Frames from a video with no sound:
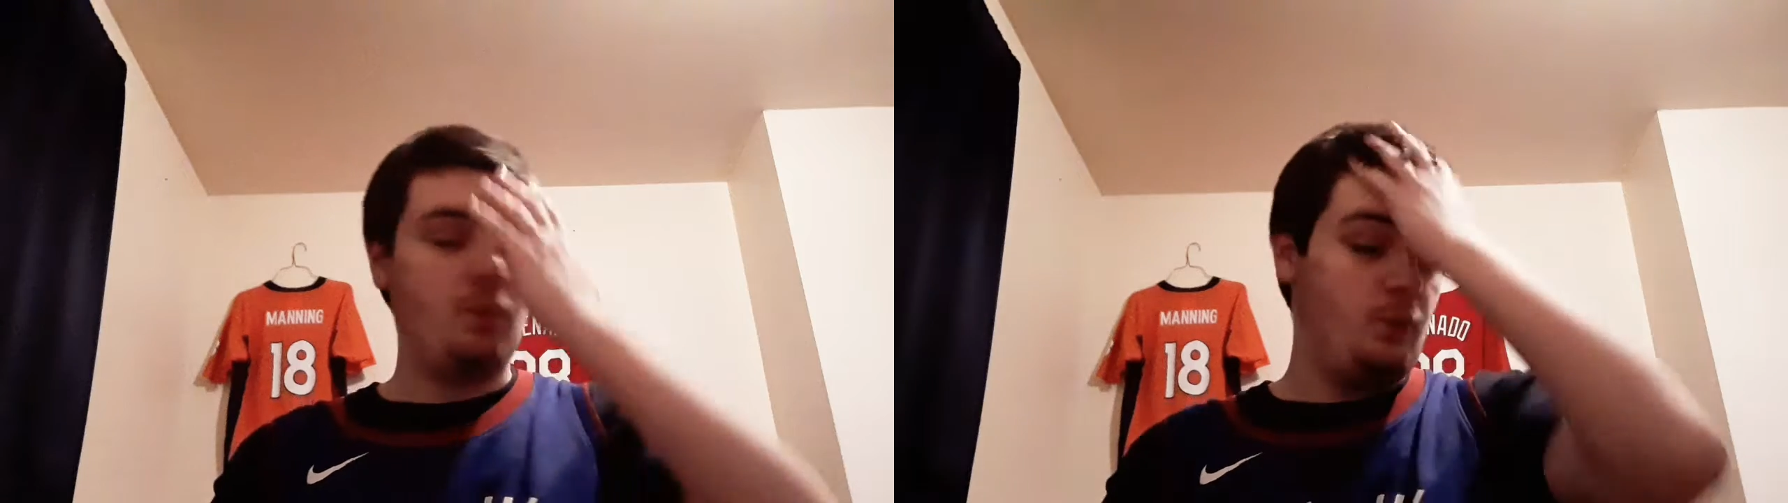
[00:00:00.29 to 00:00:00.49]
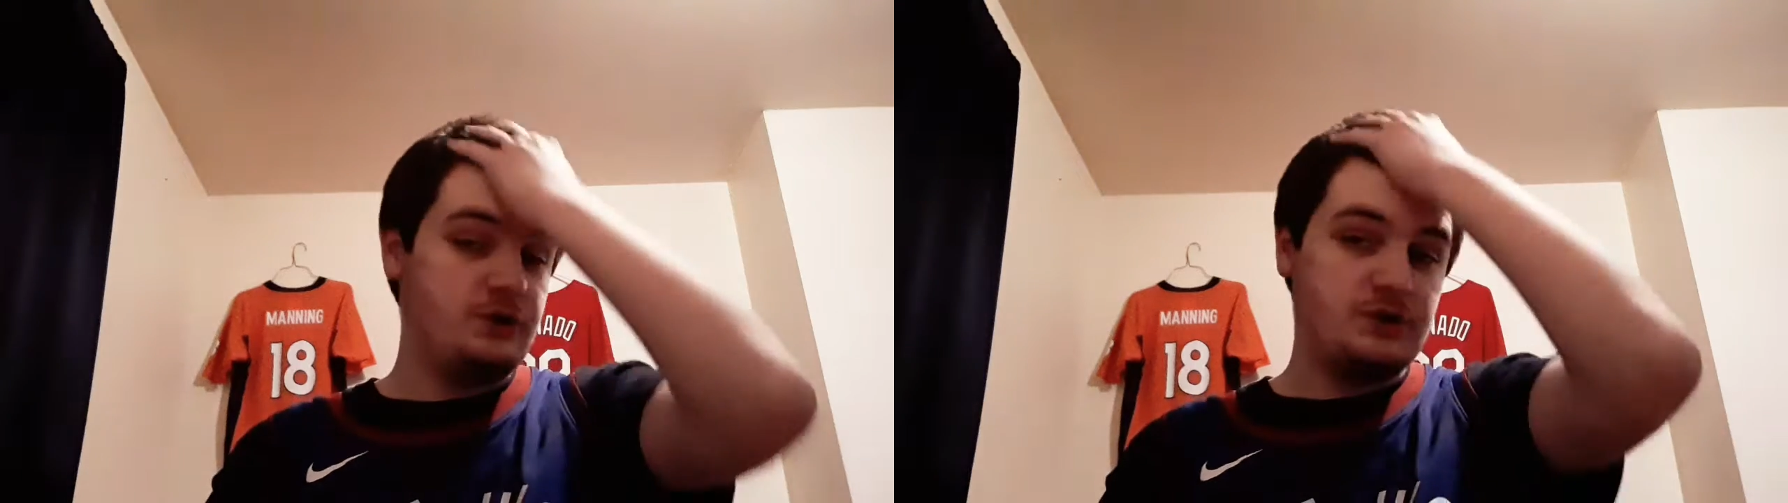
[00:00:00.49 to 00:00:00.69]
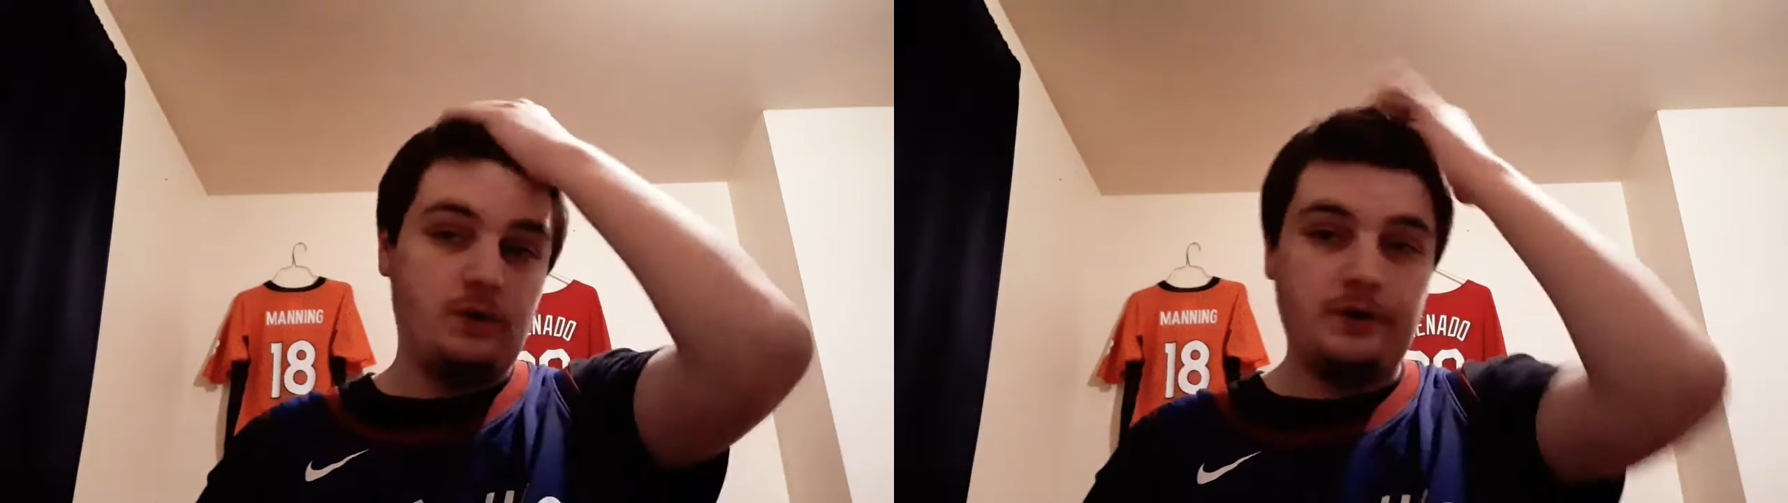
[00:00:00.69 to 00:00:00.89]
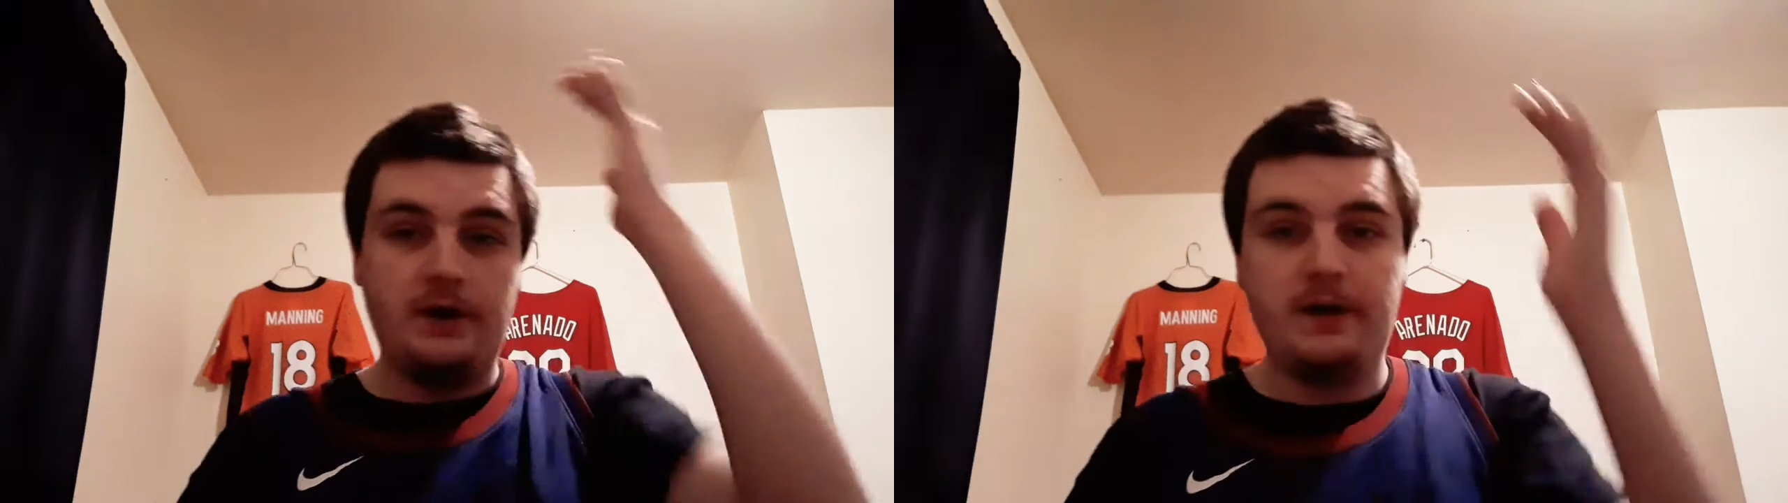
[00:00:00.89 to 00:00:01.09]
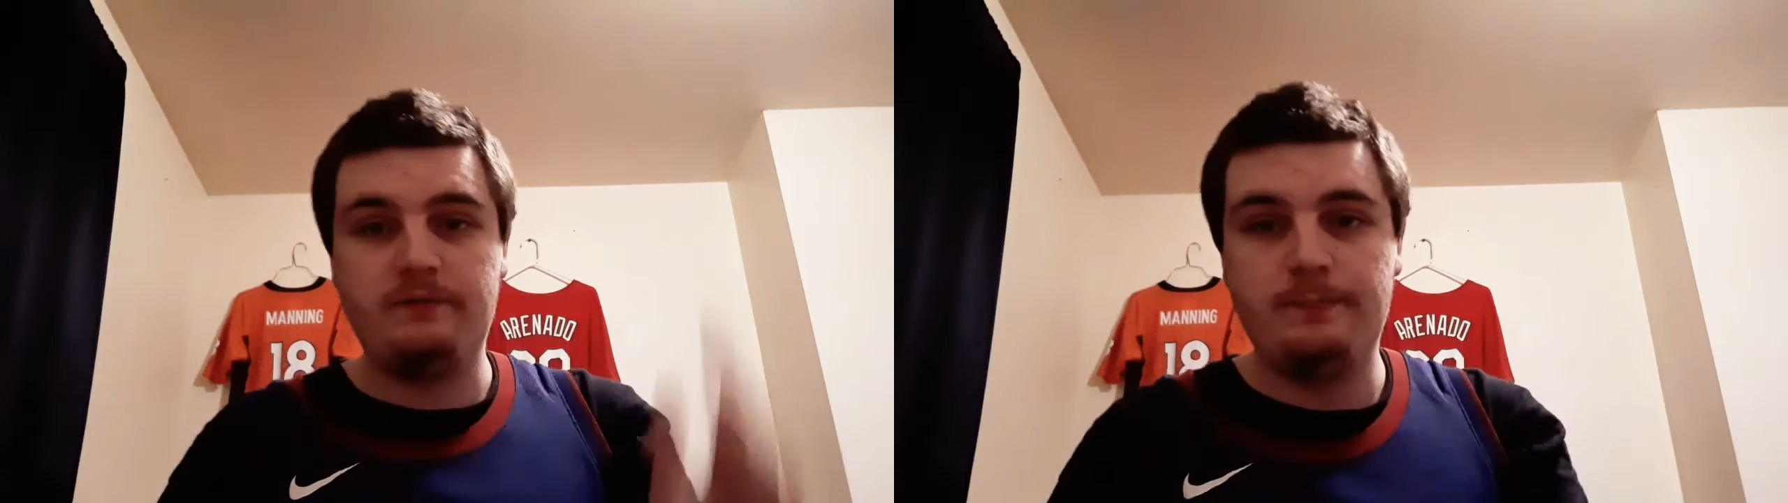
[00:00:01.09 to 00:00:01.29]
What's going
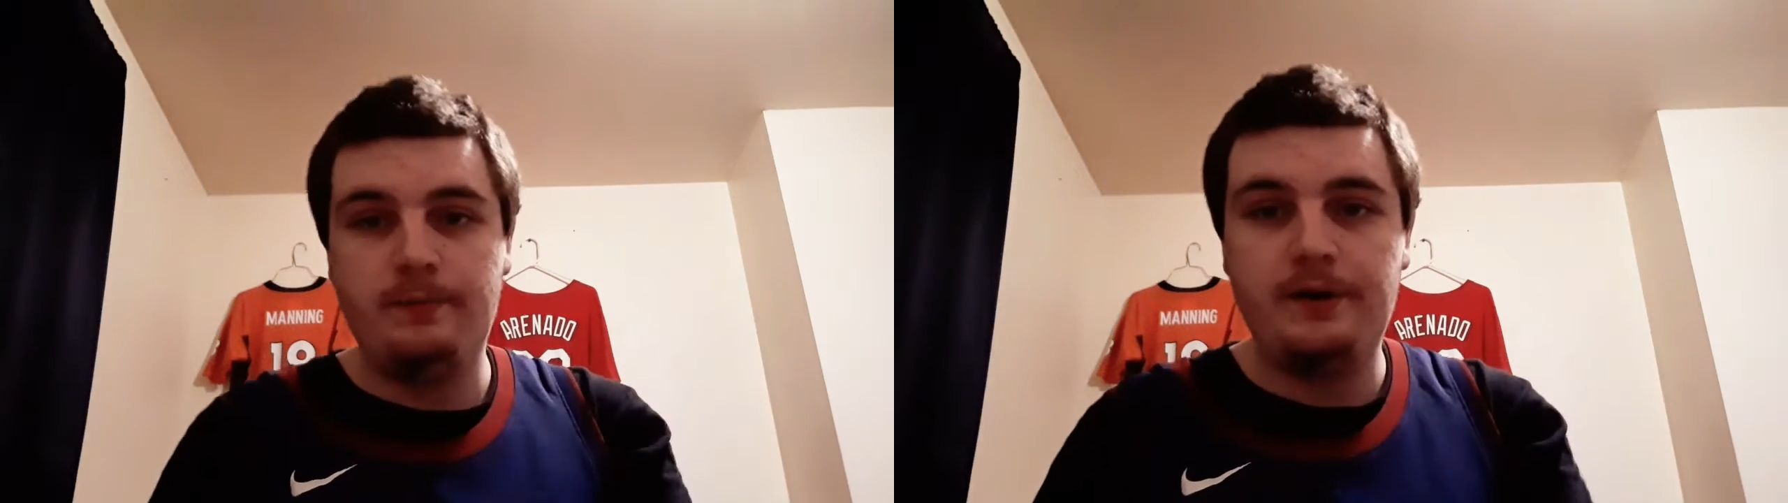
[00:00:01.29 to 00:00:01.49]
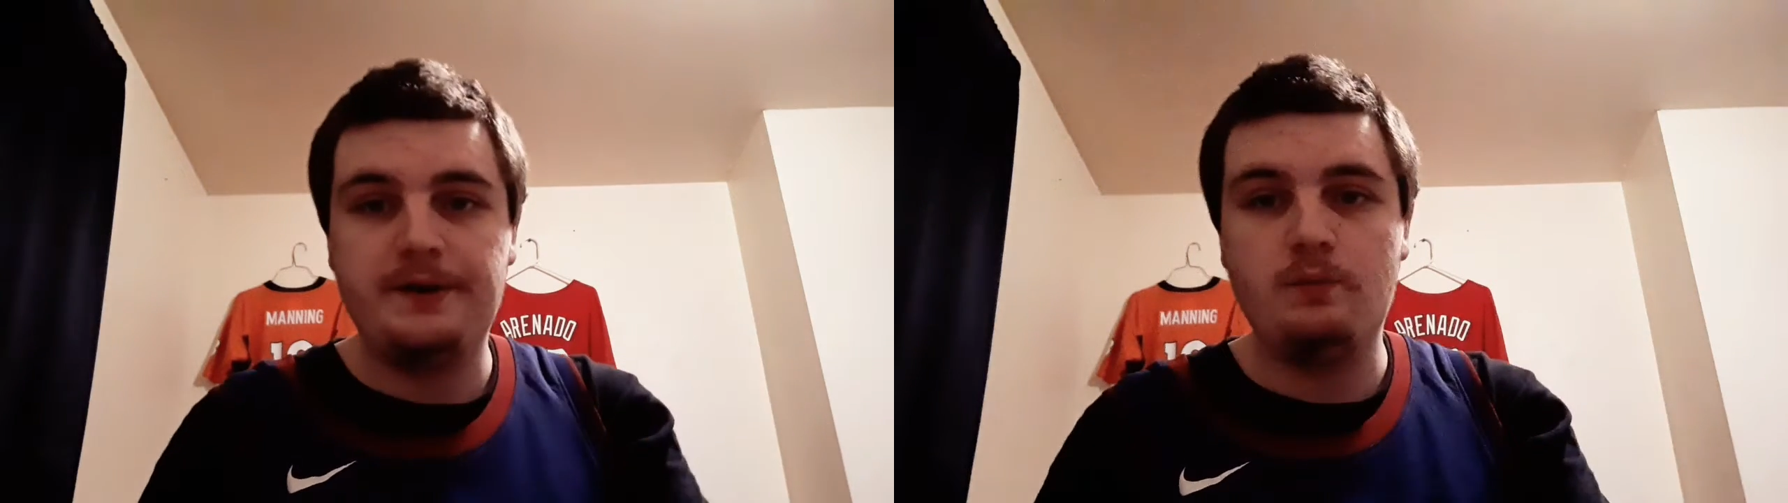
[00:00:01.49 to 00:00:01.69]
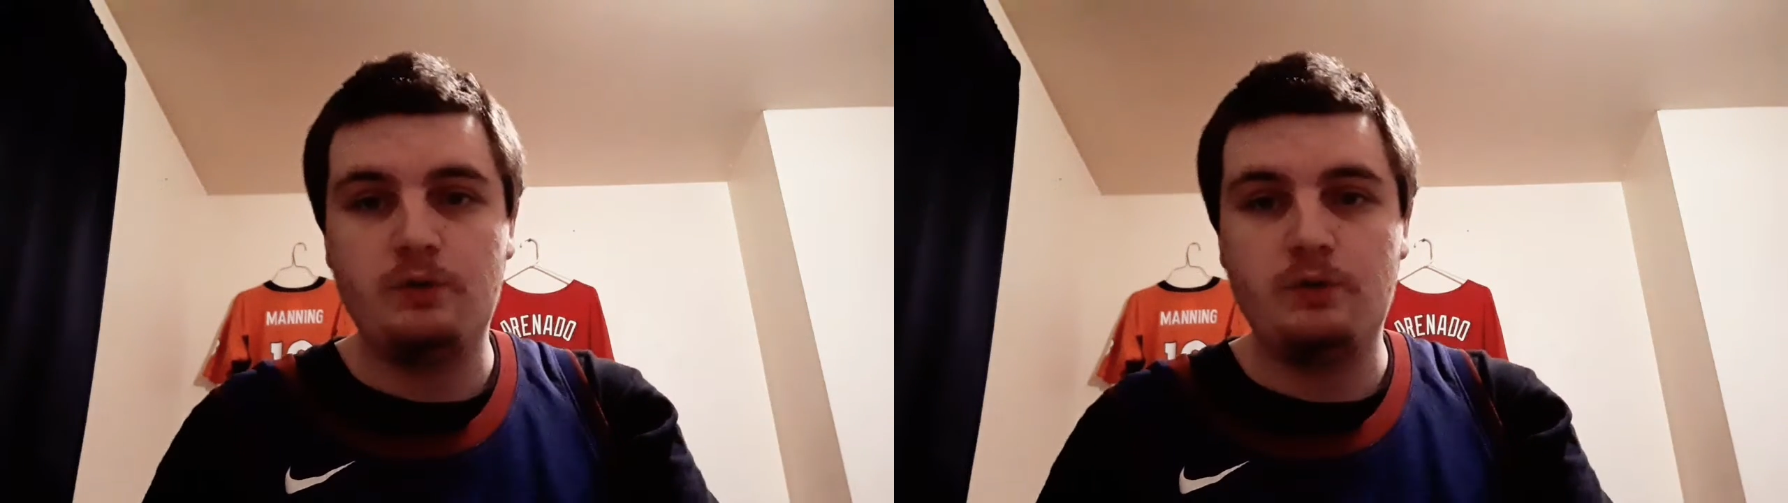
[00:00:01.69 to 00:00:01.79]
on, everybody?